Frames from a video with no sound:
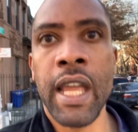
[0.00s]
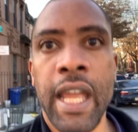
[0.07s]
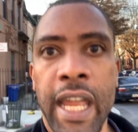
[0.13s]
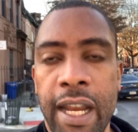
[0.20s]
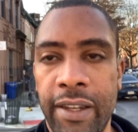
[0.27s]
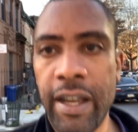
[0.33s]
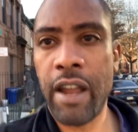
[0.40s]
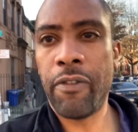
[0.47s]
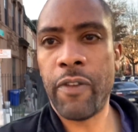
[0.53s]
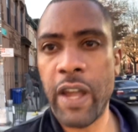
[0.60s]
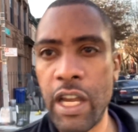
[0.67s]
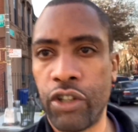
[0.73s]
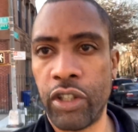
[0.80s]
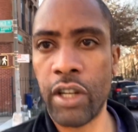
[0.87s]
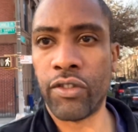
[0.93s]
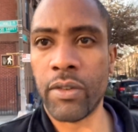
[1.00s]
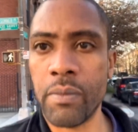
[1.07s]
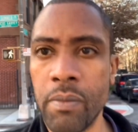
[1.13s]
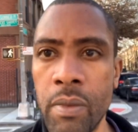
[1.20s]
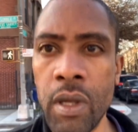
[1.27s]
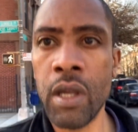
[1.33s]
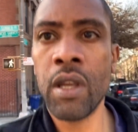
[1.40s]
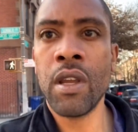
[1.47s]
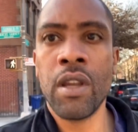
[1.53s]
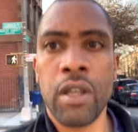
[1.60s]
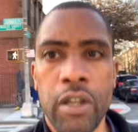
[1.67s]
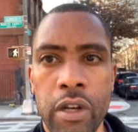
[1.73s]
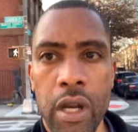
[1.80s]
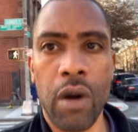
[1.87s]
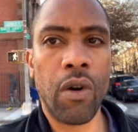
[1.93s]
anti-fascism,
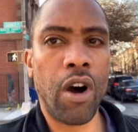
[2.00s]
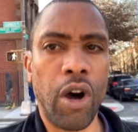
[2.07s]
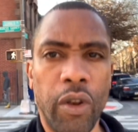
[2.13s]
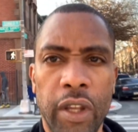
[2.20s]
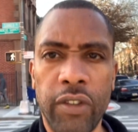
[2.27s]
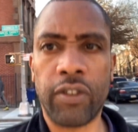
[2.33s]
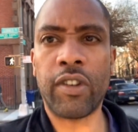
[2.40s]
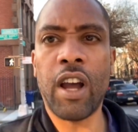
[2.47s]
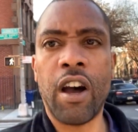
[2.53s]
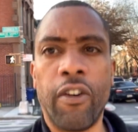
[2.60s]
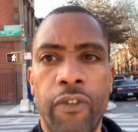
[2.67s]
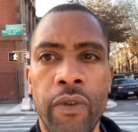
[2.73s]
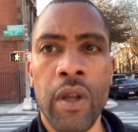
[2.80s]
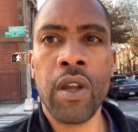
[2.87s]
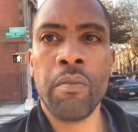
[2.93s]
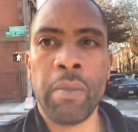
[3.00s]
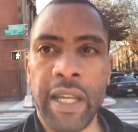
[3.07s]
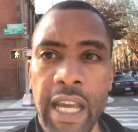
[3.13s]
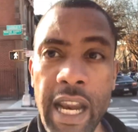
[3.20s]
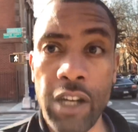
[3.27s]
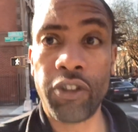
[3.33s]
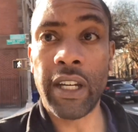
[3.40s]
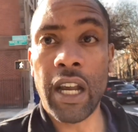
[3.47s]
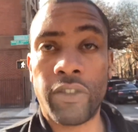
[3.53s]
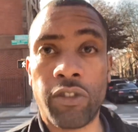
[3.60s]
you know, all this stuff. But yeah, as you guys